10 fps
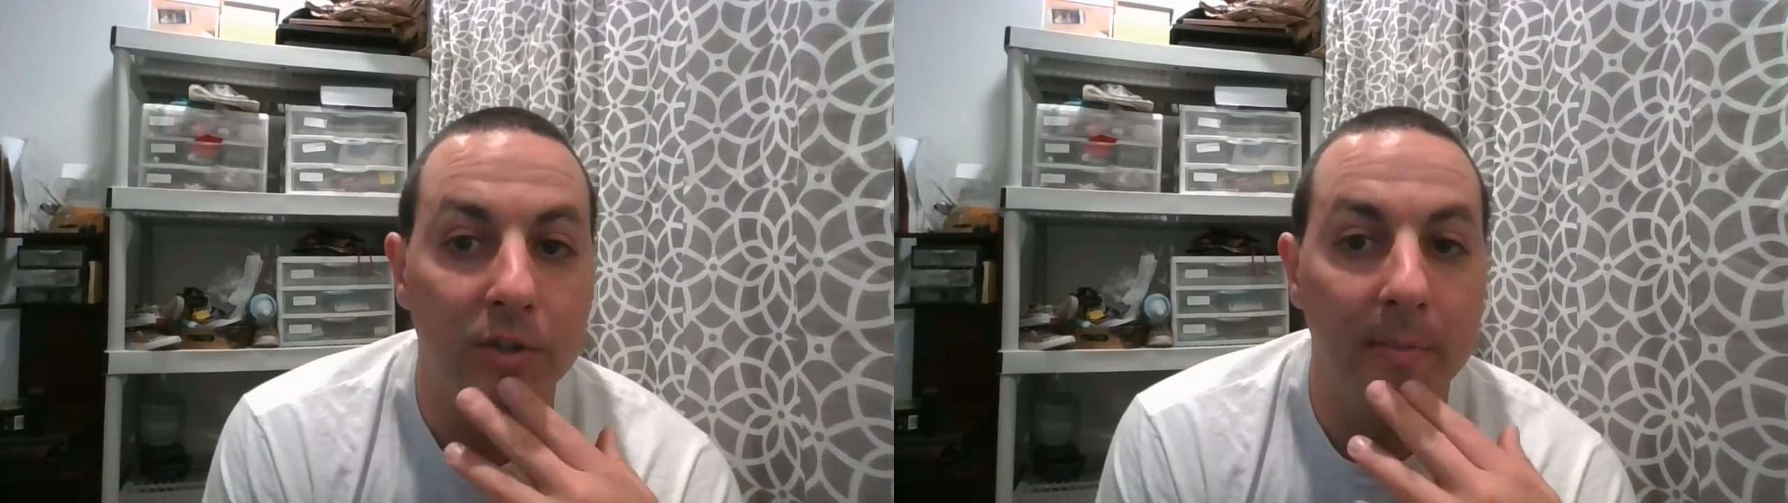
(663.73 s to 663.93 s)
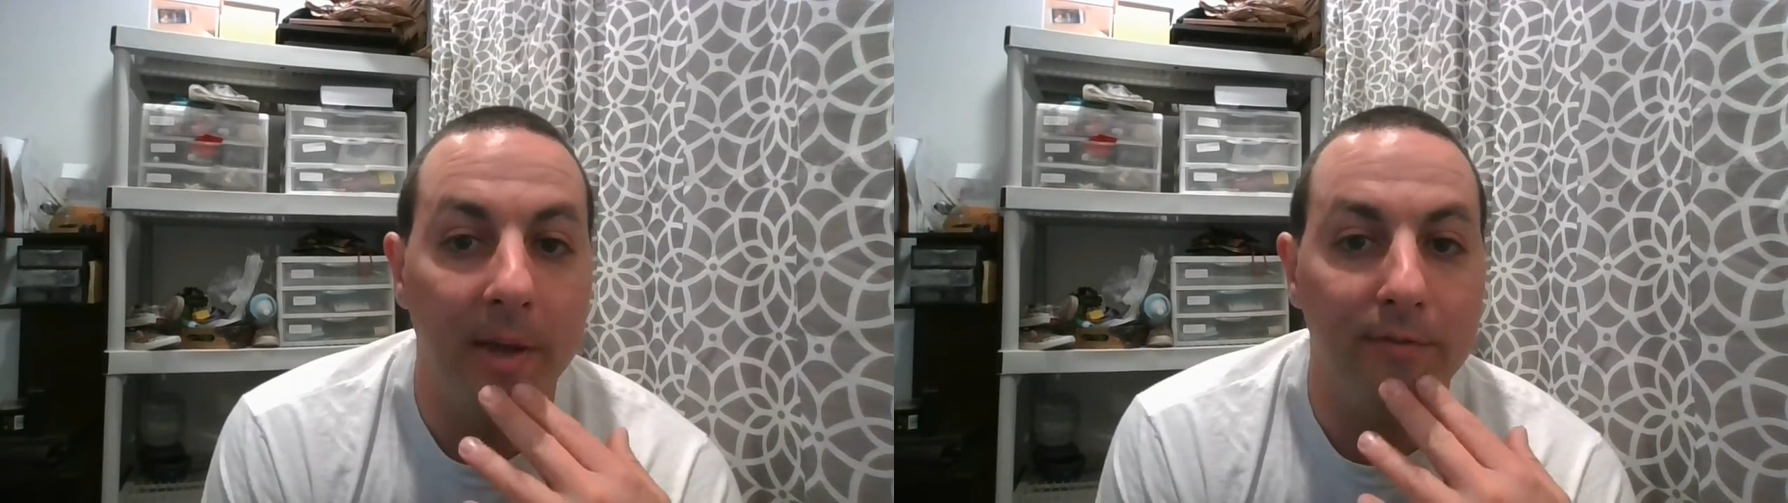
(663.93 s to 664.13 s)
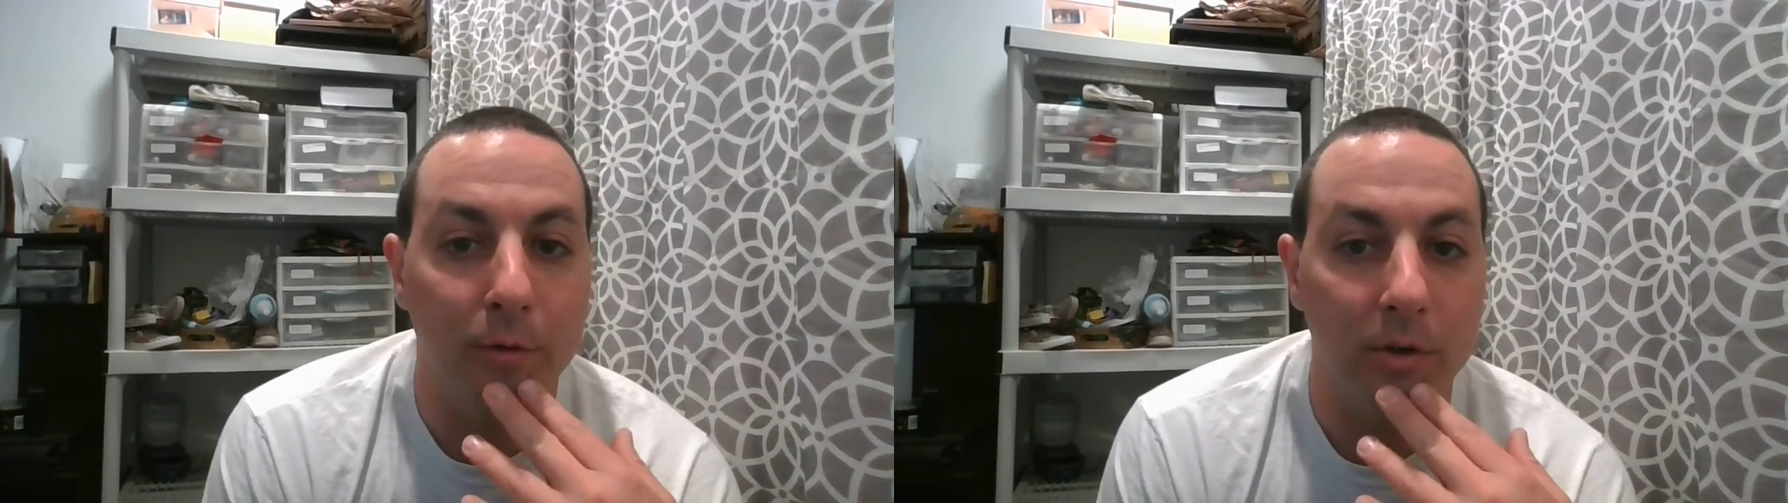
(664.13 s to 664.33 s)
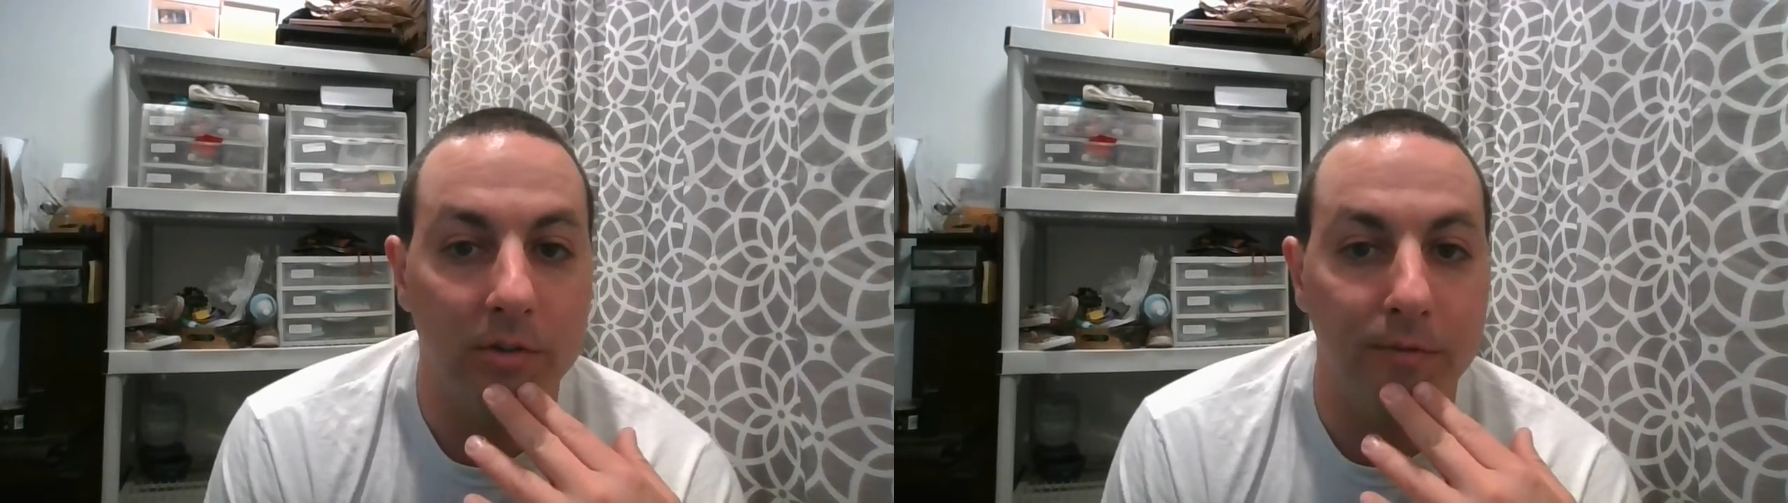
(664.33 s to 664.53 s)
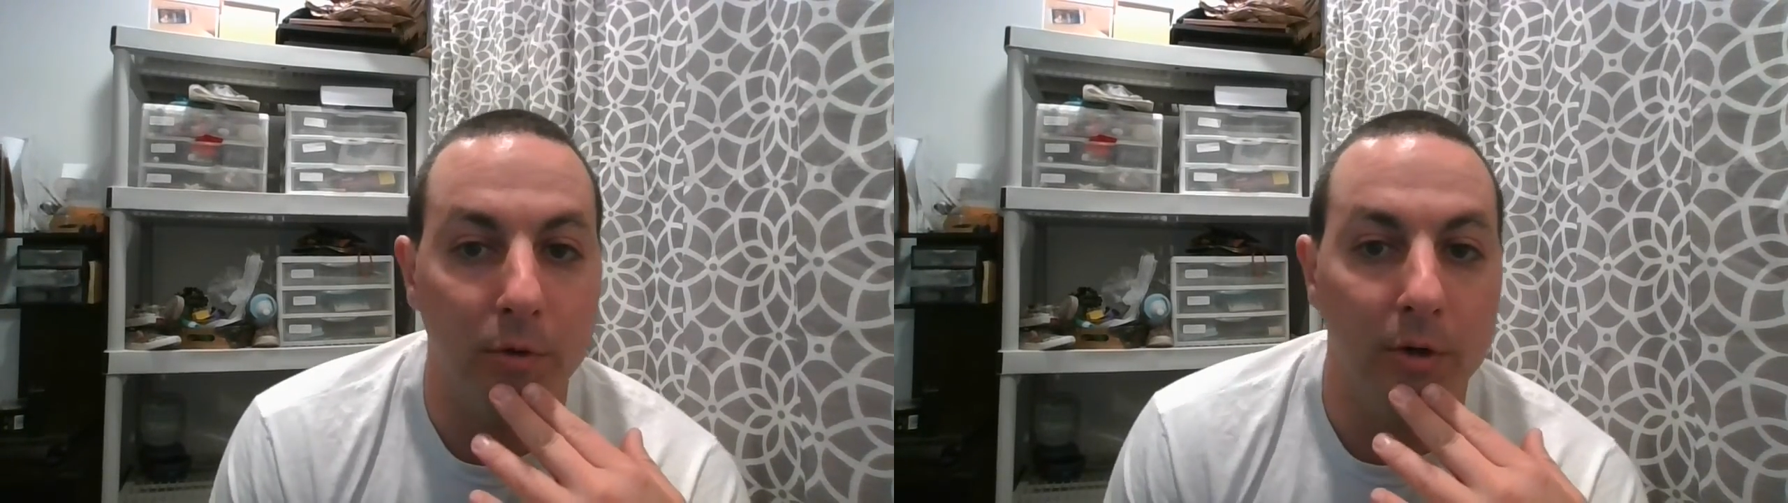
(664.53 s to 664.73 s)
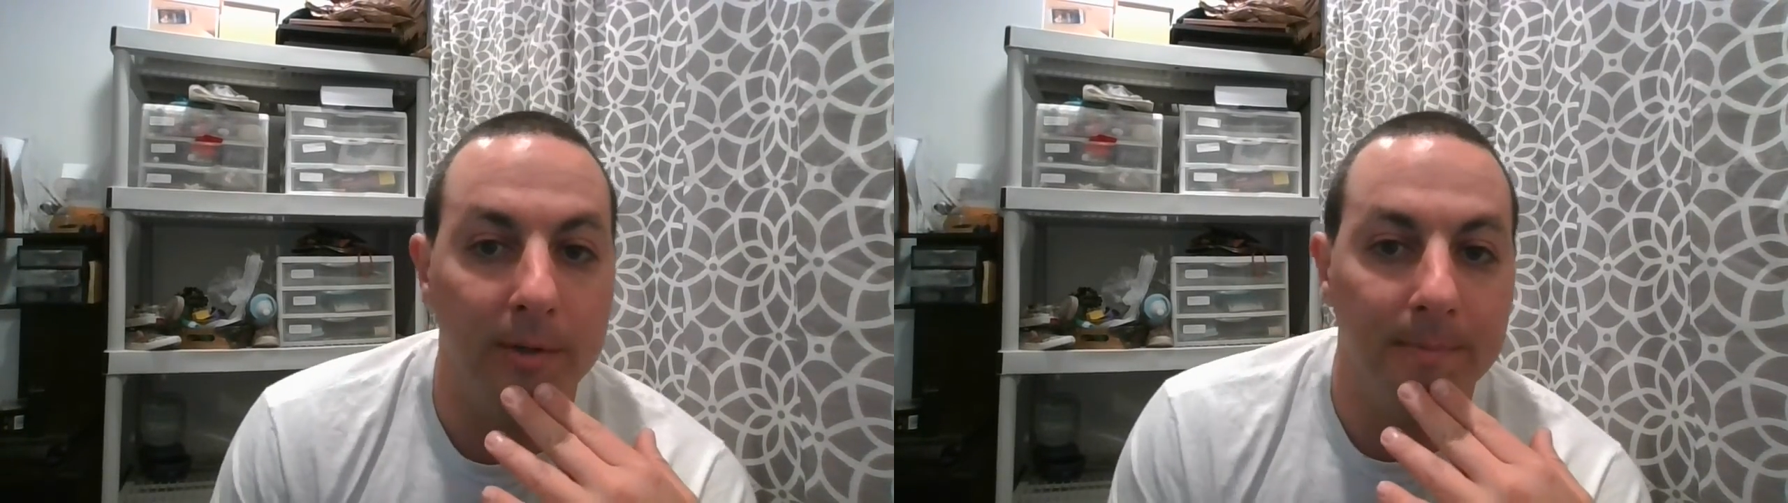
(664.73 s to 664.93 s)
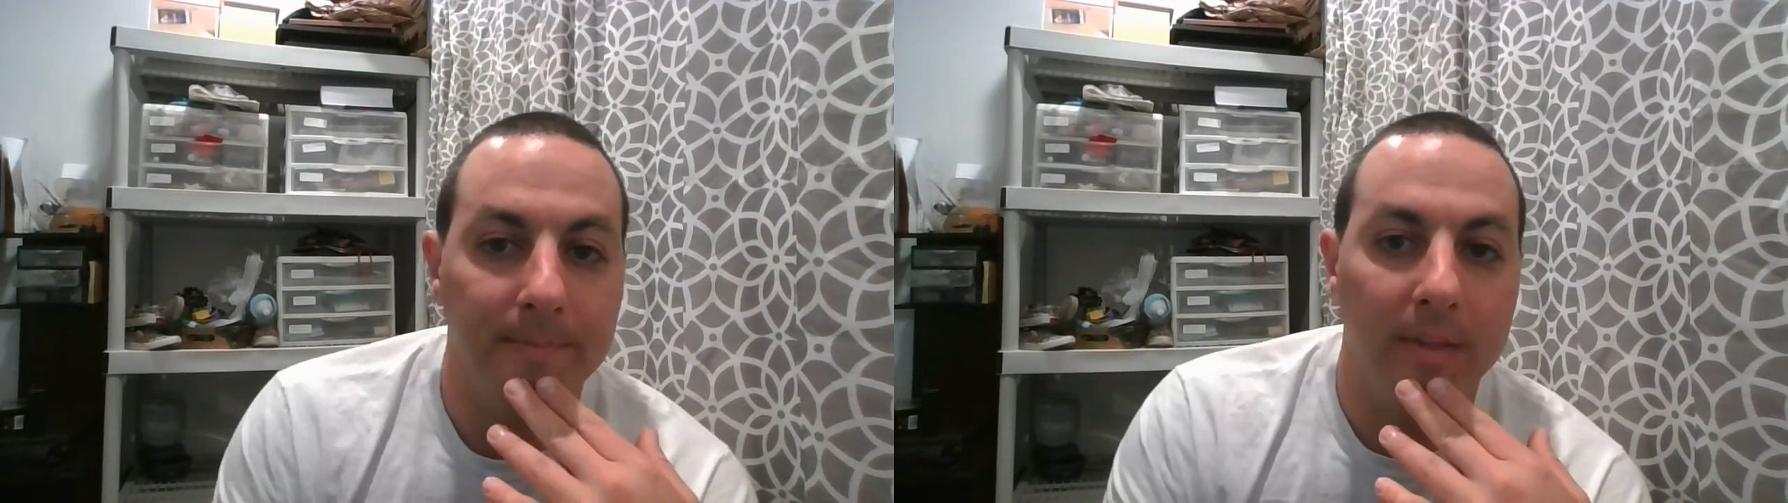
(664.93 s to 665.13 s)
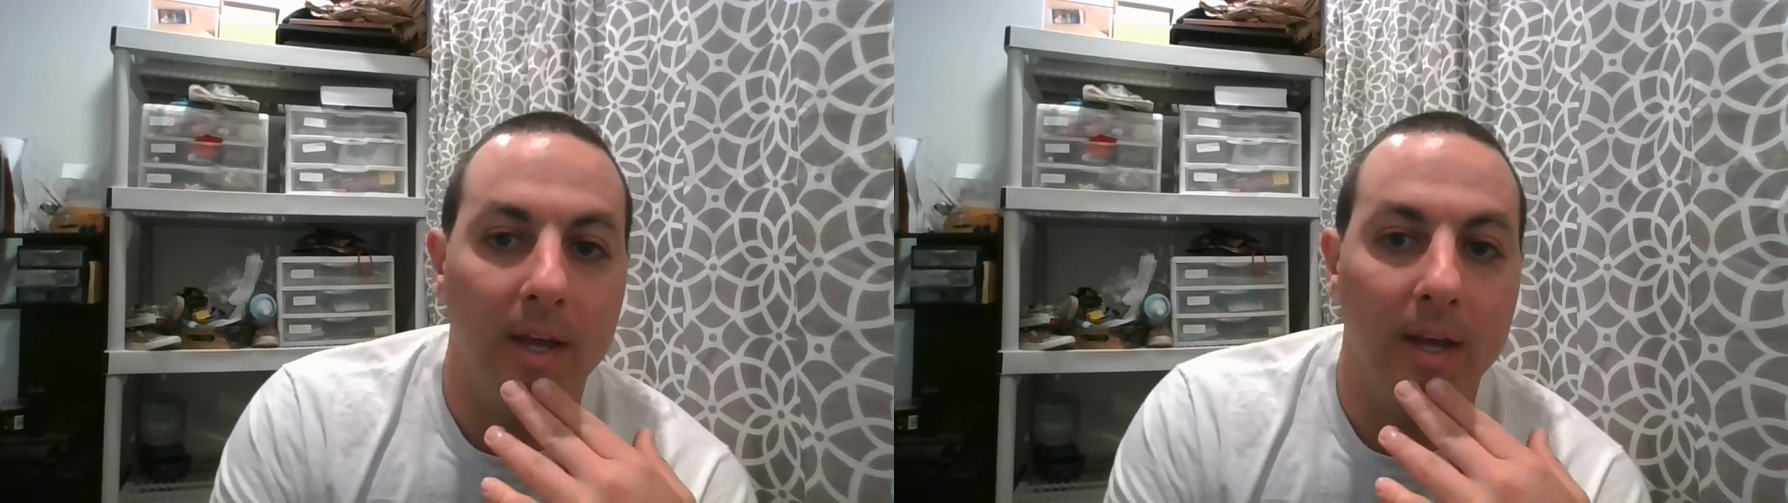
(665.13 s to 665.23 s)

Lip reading: ZooMed Forest Floor.